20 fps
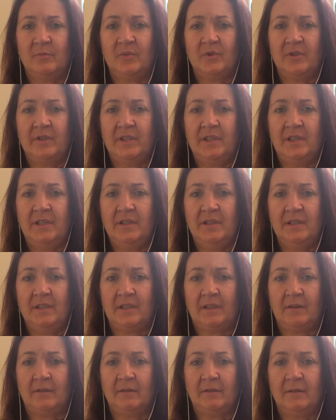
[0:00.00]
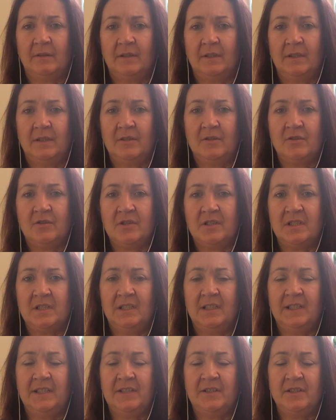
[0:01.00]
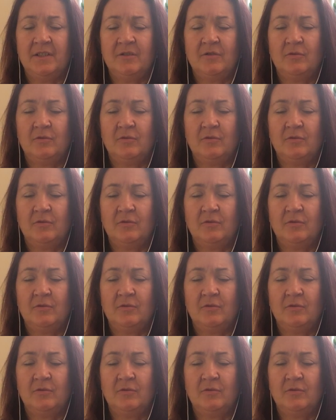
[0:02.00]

Breathing out. Just letting